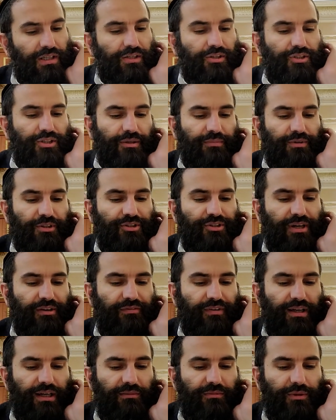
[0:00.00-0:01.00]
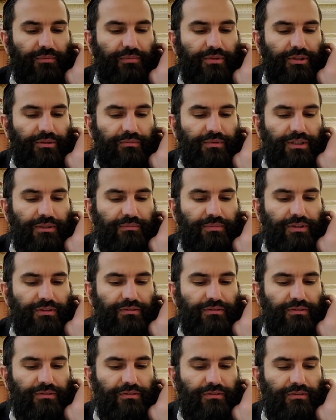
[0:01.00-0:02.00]
Shamin Shafakad Mabrim and
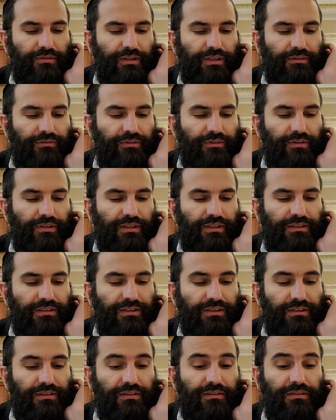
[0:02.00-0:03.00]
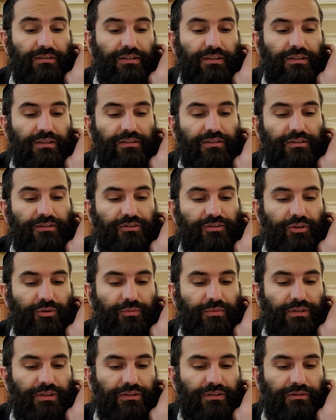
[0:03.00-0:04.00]
Biadol Loim Lo Lazik. There's
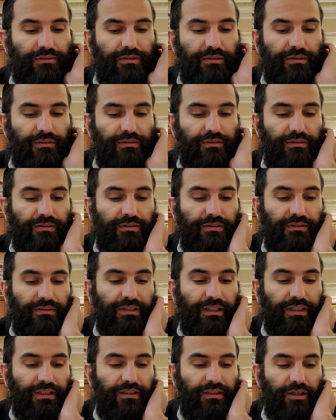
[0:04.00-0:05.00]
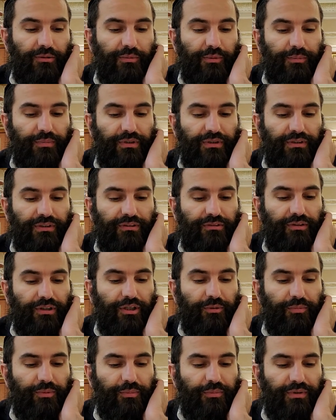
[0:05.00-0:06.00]
nobody in the world that can harm a person or
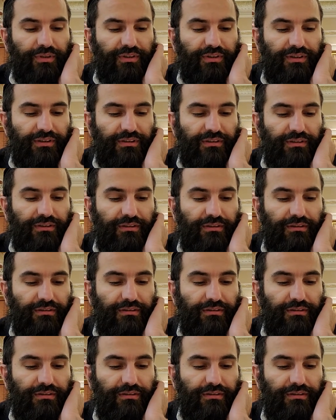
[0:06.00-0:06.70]
help a person,